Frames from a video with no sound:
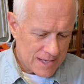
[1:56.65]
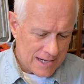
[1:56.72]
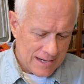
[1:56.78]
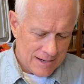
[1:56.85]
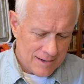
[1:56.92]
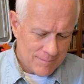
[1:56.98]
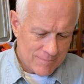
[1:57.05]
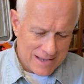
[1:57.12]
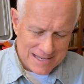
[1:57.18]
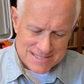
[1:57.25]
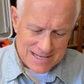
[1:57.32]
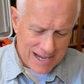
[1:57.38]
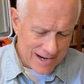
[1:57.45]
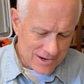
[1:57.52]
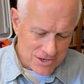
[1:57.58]
um,
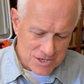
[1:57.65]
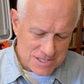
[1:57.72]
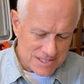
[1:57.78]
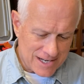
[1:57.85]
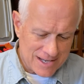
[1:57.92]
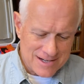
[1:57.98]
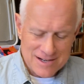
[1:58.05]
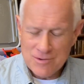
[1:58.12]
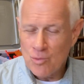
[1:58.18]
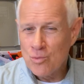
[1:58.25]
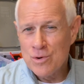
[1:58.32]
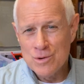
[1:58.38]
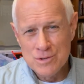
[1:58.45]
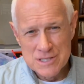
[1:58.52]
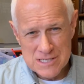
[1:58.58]
as I understand it,
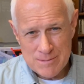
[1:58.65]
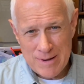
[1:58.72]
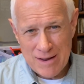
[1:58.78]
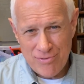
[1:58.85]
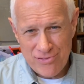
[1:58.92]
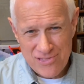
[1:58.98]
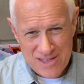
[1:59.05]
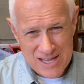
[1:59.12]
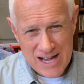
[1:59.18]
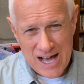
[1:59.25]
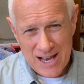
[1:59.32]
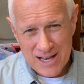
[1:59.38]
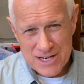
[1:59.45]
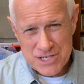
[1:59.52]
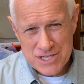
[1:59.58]
rules about
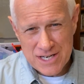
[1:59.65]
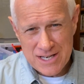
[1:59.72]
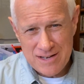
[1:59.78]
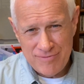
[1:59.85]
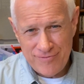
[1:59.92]
theology,